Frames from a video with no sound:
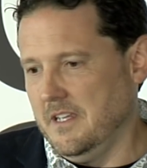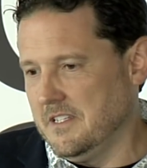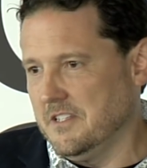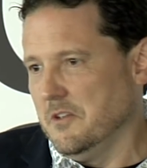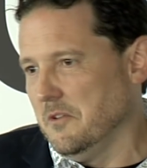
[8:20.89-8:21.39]

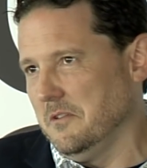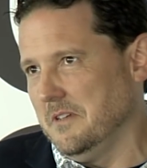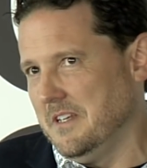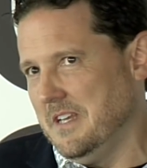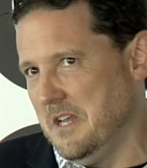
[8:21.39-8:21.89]
It's
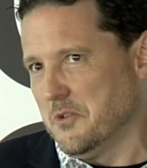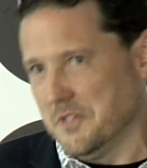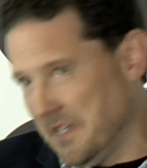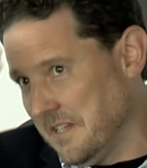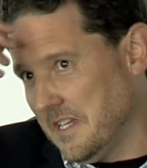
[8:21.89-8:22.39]
still an
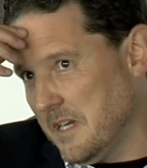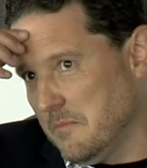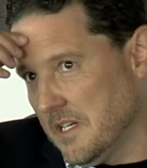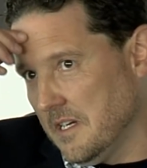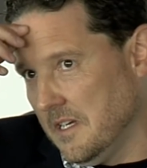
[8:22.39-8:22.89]
interesting
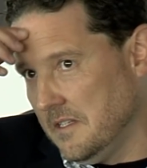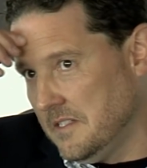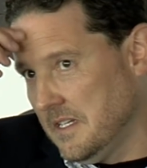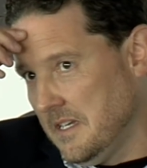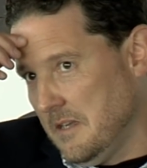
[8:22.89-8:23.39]
thing,
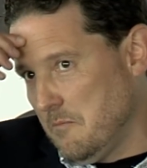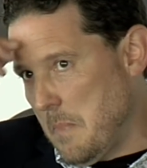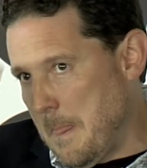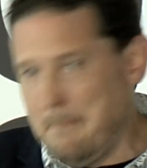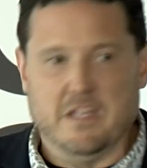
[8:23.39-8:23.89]
because
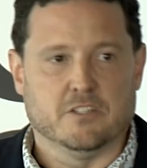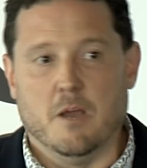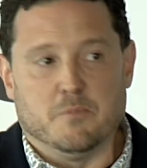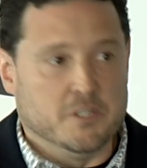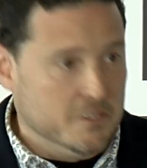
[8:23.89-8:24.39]
it's
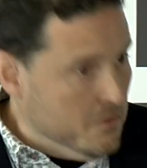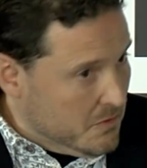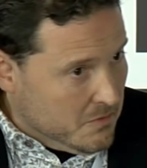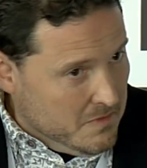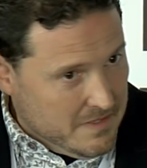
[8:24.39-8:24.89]
up to
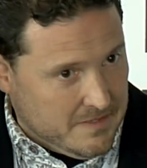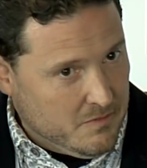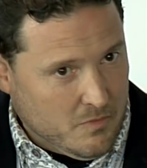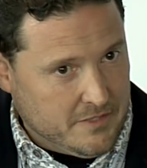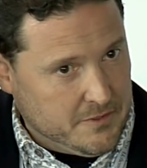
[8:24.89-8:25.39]
you
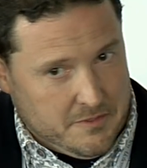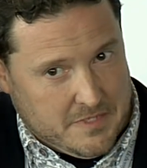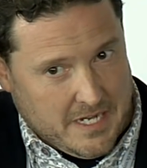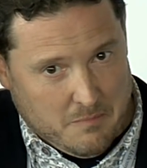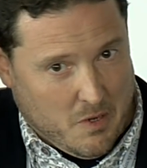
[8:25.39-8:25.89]
whether you
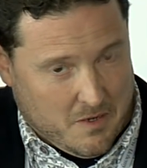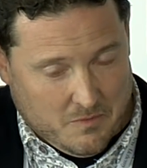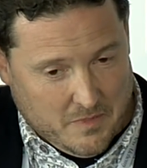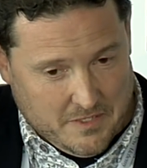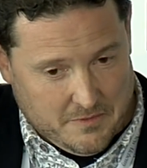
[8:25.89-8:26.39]
take
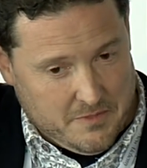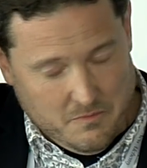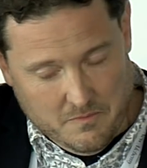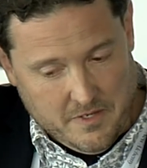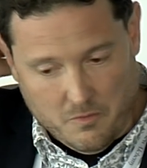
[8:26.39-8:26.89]
part, whether
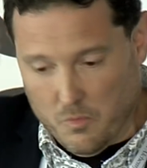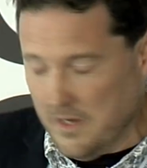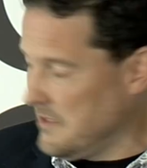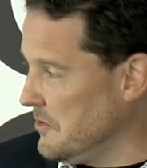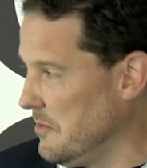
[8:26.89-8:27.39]
you
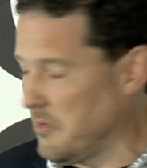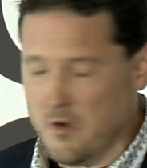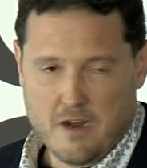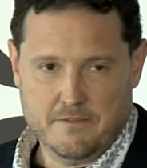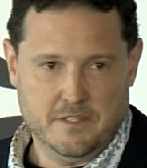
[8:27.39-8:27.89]
want to
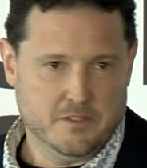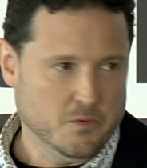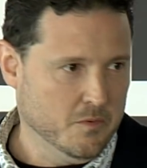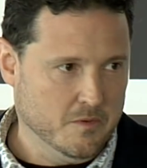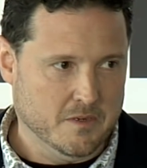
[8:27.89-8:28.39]
profit
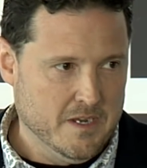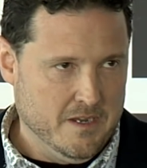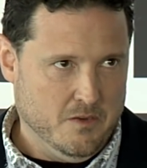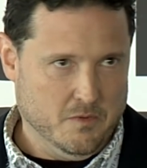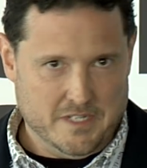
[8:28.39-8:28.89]
or
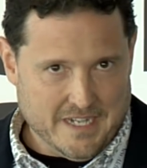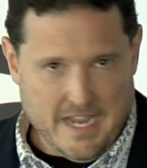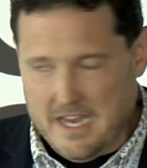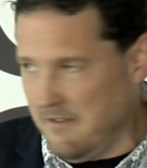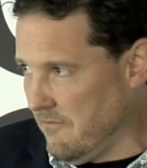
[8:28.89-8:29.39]
to
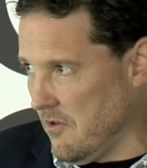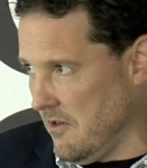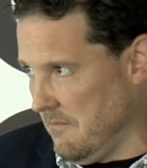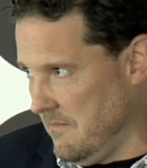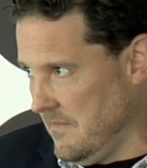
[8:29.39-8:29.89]
gain
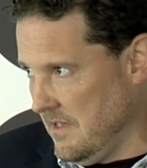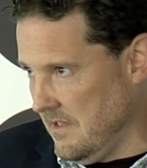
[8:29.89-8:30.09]
from